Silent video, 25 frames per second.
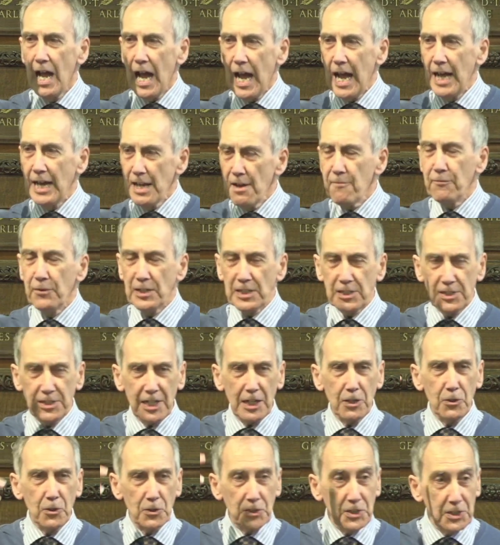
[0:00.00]
And every
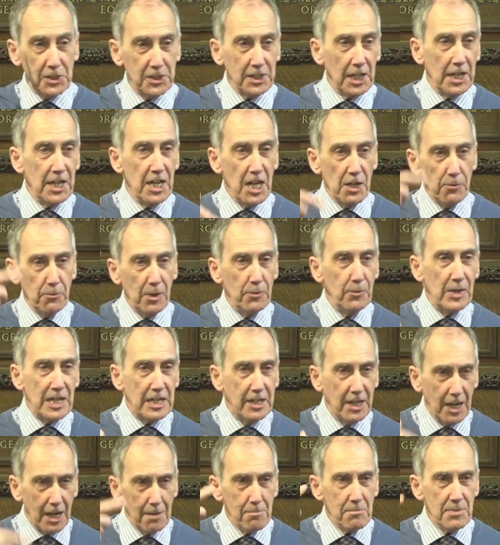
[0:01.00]
single Sunday when we
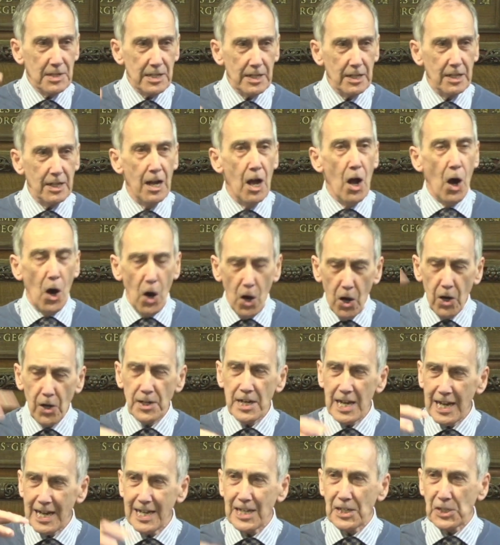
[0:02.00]
come here,
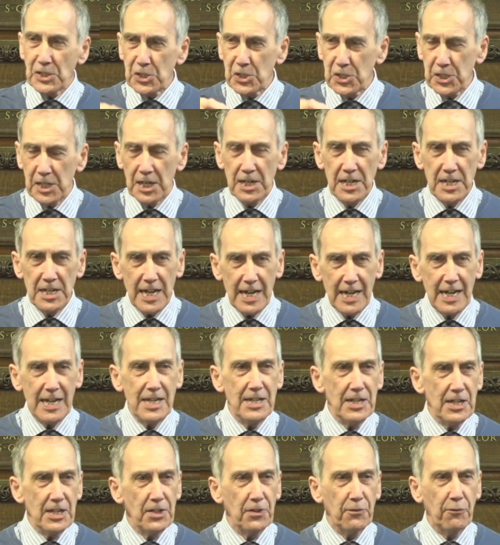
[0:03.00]
on a Sunday,
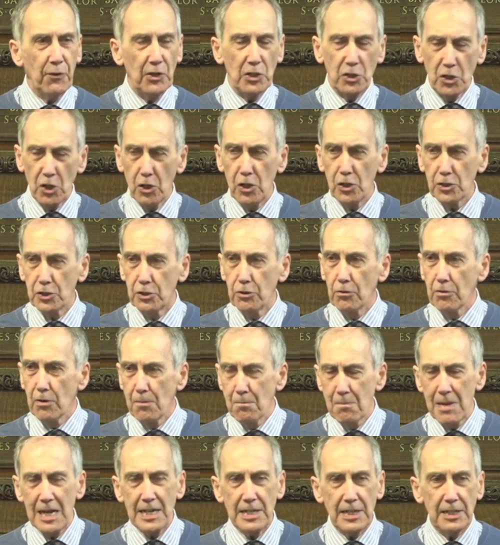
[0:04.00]
it is for God to
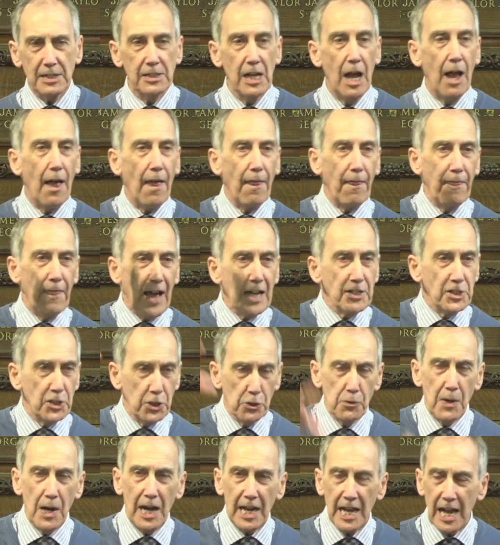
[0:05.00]
remind us that's
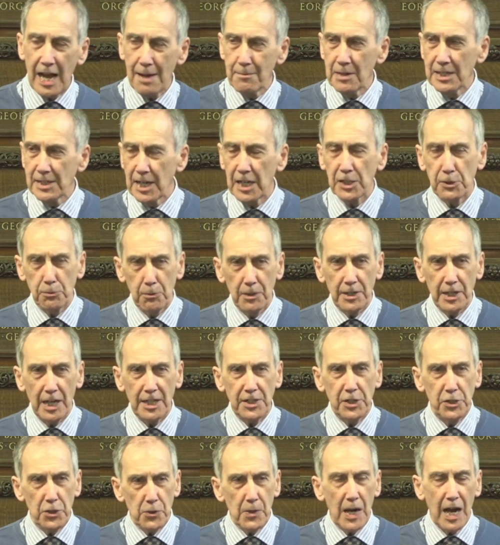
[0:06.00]
who I am and that's what I
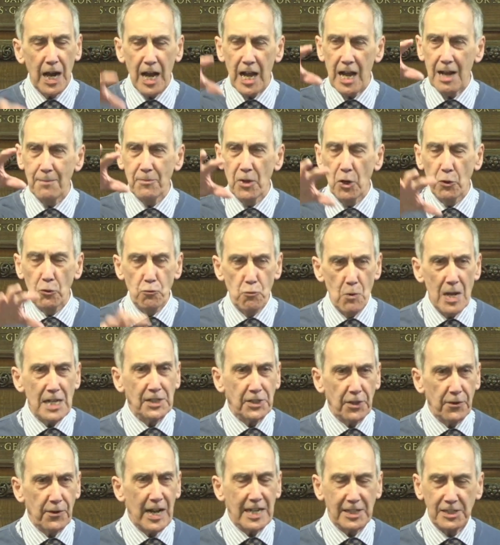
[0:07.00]
do. I am the
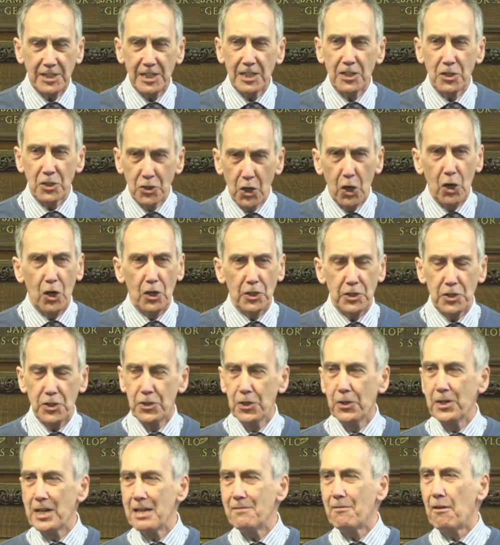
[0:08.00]
resurrecting God.
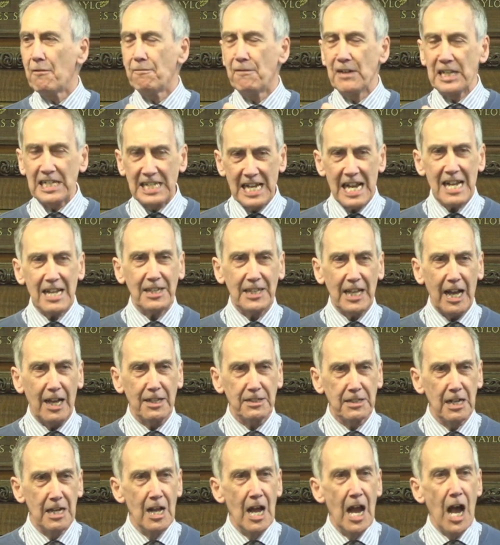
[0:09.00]
Don't ever forget
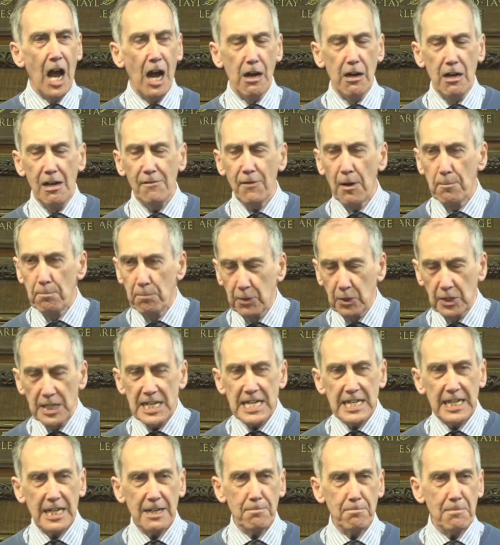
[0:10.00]
that. However
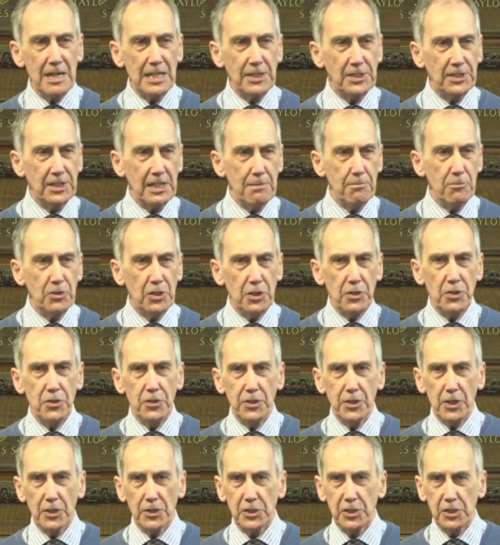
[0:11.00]
bleak it may seem to you,
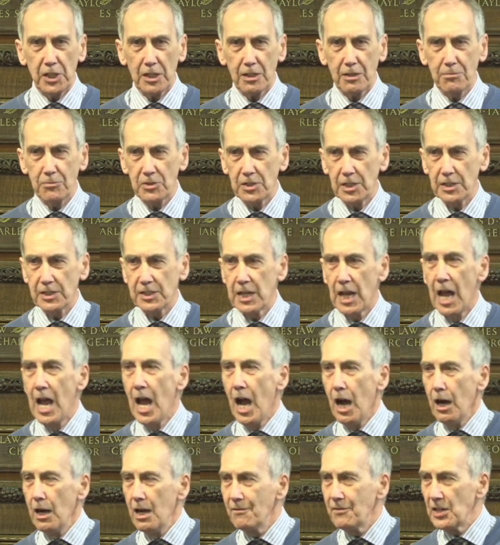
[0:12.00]
your circumstances,
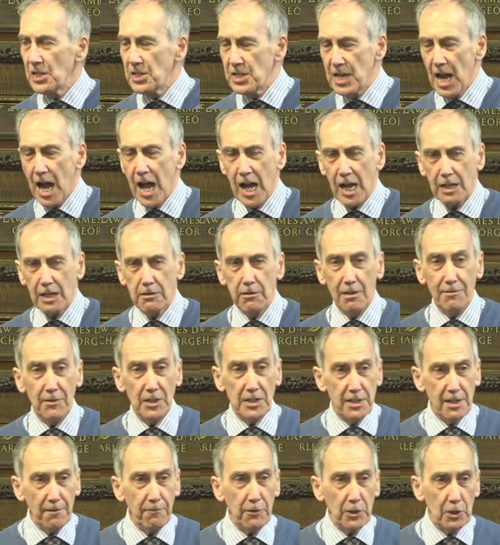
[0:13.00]
however dark, however
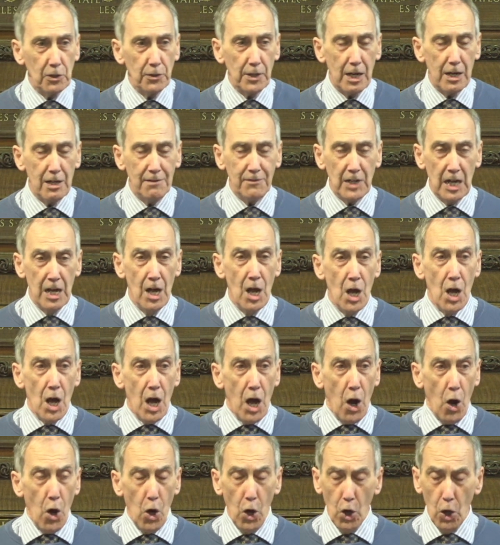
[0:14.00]
difficult, however
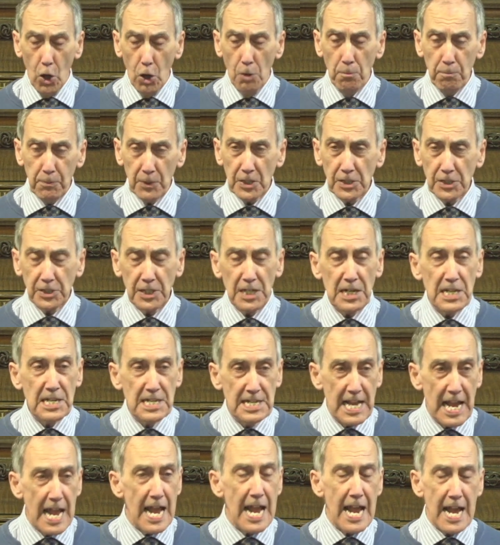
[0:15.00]
hopeless and
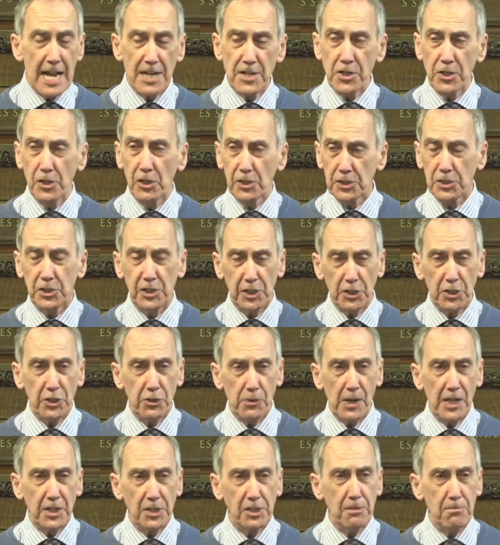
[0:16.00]
dead your
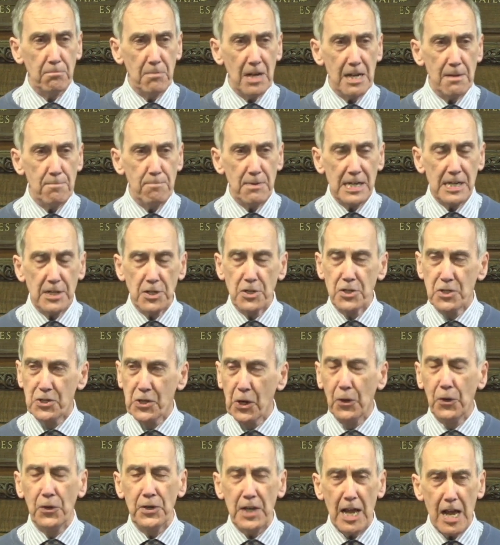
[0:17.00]
situation may be,
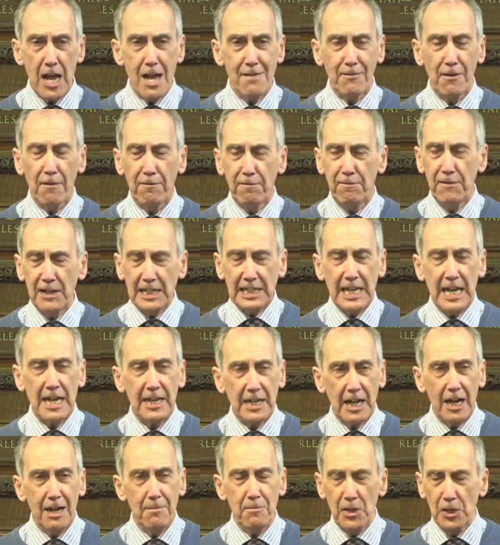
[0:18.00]
don't ever forget
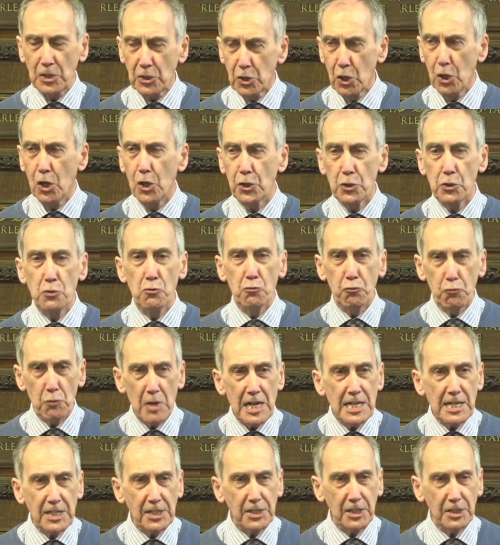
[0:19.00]
I'm the God who
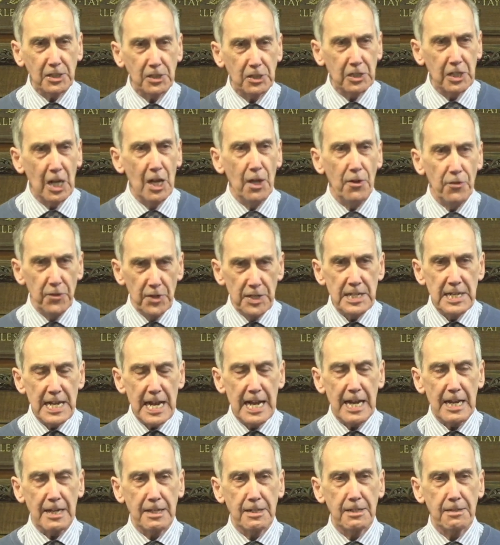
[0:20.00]
raises the
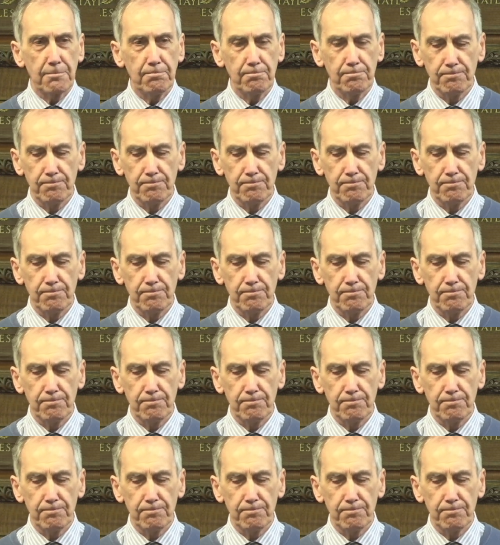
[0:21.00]
dead